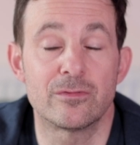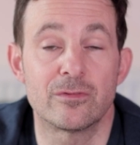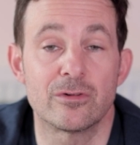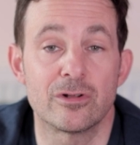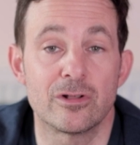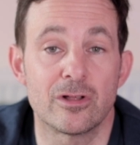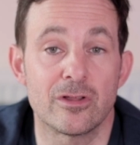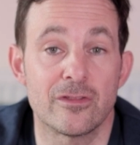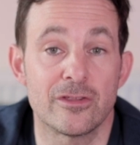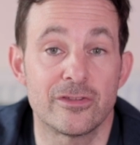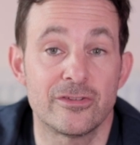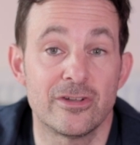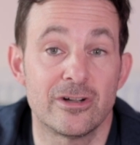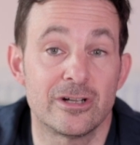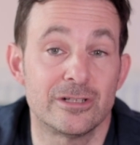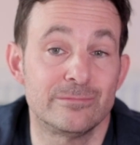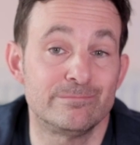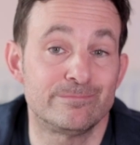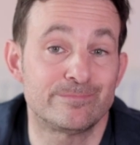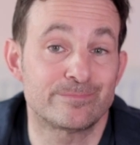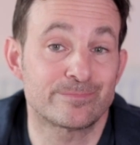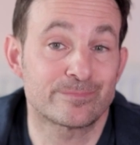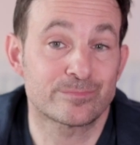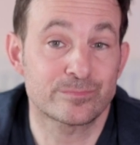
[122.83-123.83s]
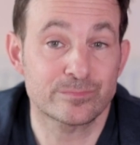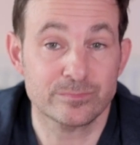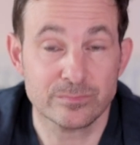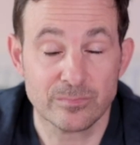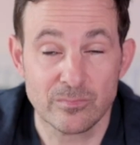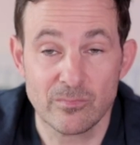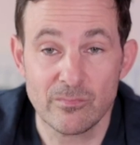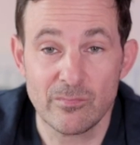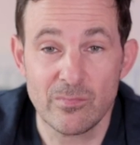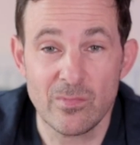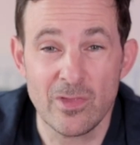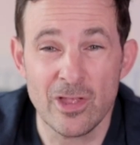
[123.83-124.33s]
for a lot of the time,
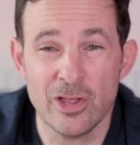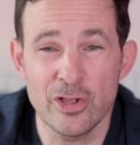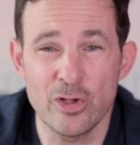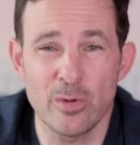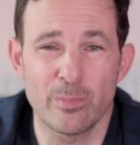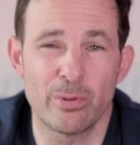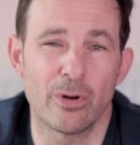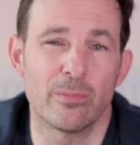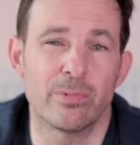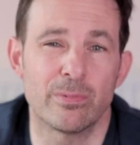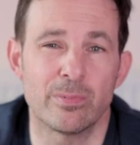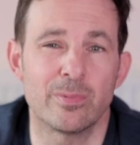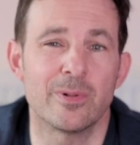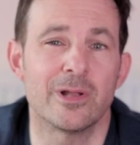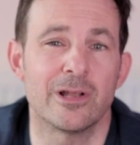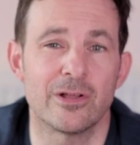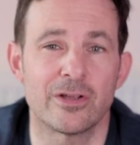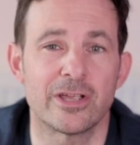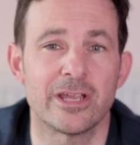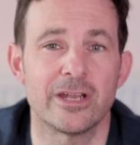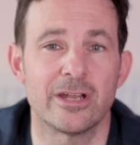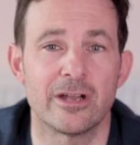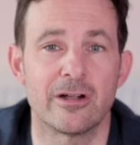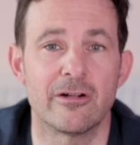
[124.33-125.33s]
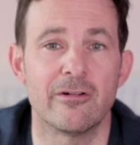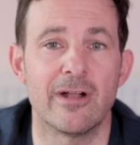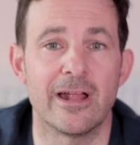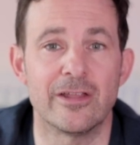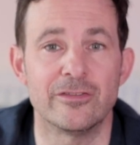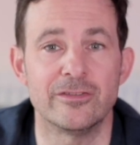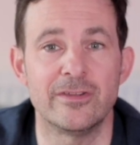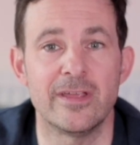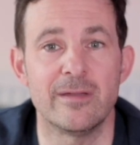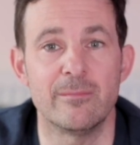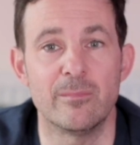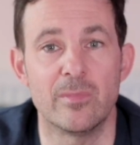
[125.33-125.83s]
you're probably looking at
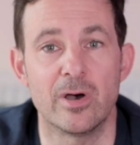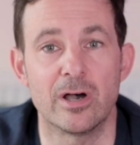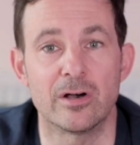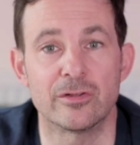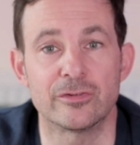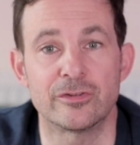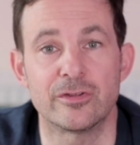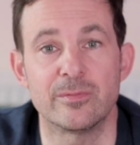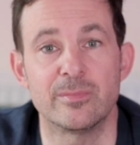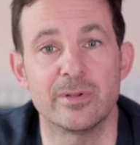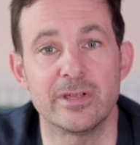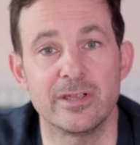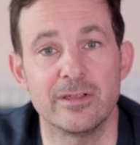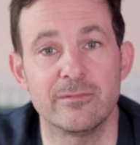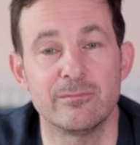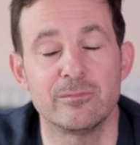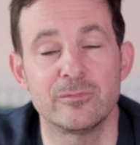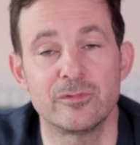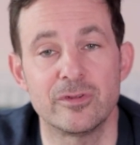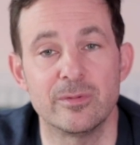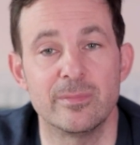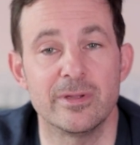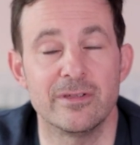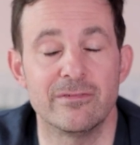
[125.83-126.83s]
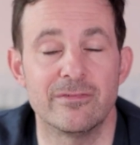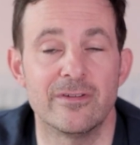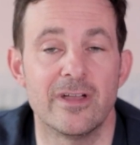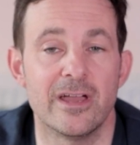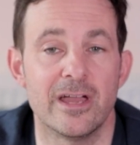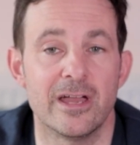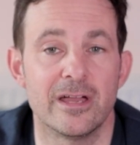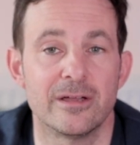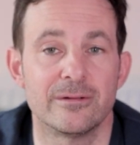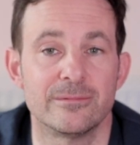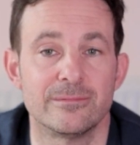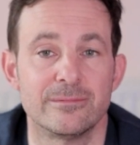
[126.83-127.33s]
around 10 miles to be
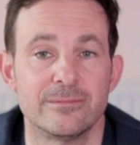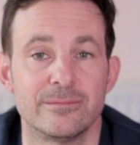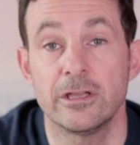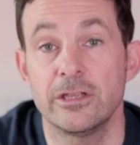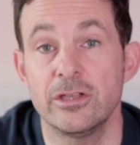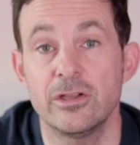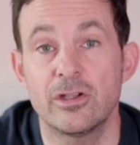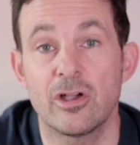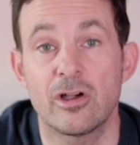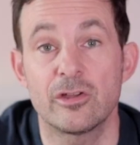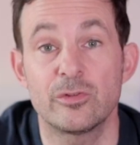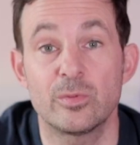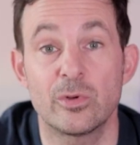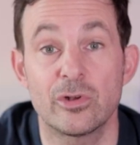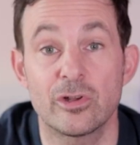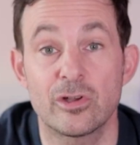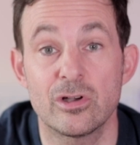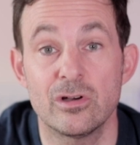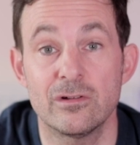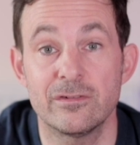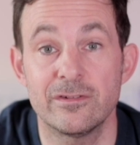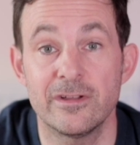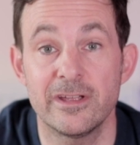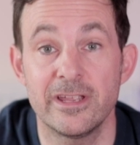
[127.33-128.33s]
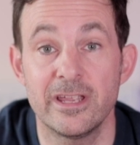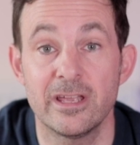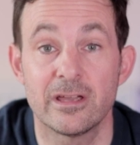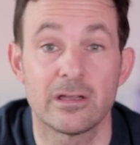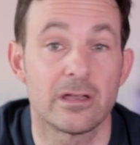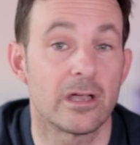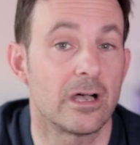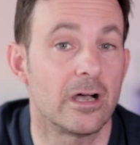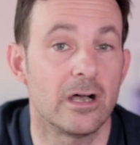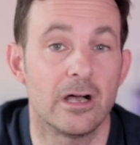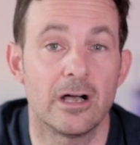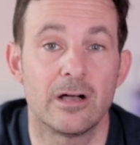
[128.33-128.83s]
fair. You guys want a coffee?
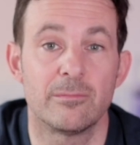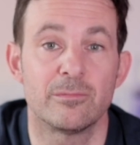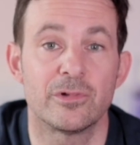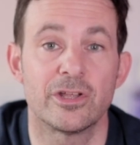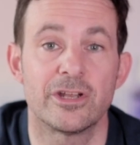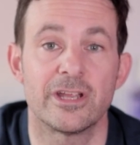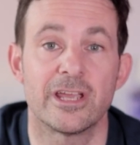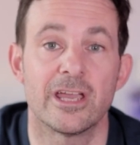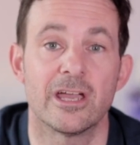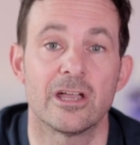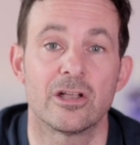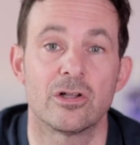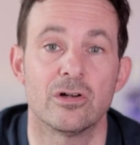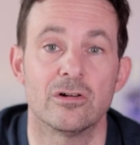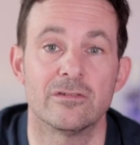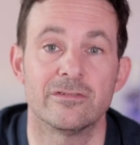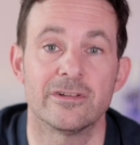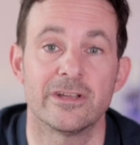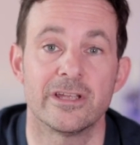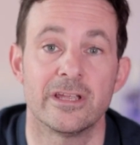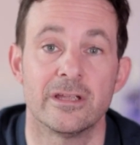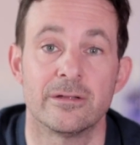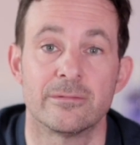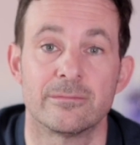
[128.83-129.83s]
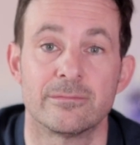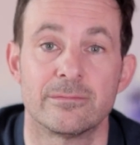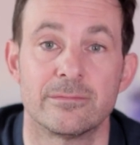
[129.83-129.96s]
I'm going to get a coffee.